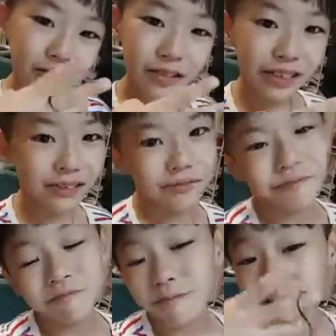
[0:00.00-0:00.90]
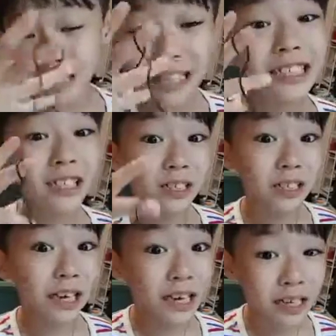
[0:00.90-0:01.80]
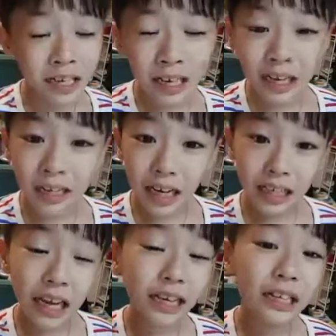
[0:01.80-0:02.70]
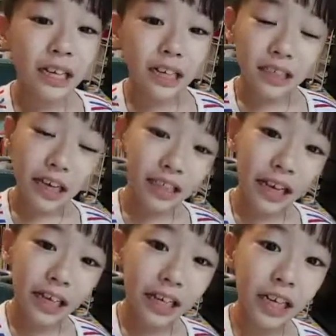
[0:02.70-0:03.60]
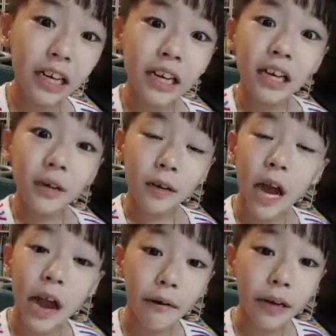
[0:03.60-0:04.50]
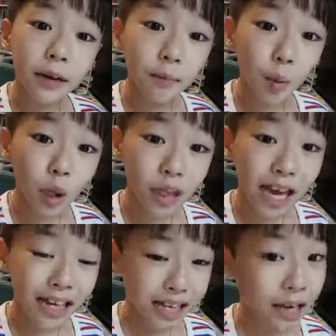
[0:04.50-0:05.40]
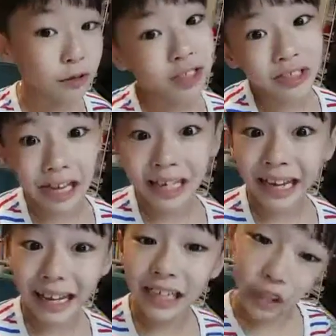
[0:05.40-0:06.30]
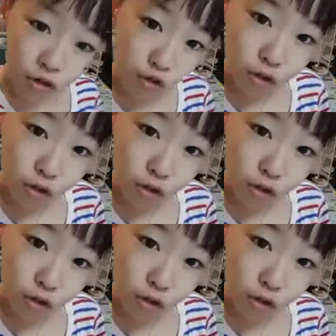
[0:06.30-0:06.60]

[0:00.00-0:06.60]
Well, let's just say it. That Teddy, Eric, Molly, and Ken just said click 2